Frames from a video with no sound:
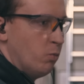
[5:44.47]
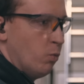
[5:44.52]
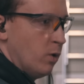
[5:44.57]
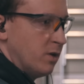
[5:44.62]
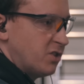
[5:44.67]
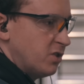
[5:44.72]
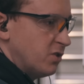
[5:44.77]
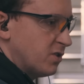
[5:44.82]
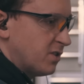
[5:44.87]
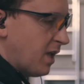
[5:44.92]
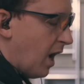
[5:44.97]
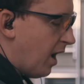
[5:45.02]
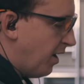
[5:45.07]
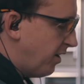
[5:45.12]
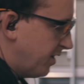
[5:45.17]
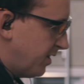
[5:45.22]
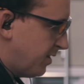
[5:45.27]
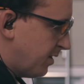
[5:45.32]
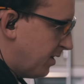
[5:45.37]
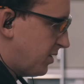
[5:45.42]
once you start
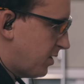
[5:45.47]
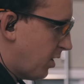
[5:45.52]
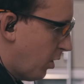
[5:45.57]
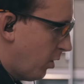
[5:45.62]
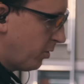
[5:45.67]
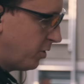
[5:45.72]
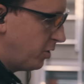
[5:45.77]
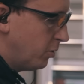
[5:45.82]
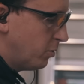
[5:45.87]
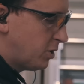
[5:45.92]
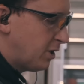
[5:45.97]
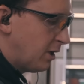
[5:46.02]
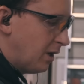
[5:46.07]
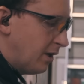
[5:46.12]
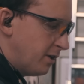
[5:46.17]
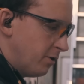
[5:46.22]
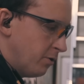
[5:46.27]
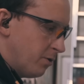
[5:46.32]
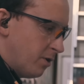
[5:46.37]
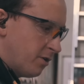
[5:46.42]
it. So usually
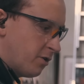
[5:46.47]
you're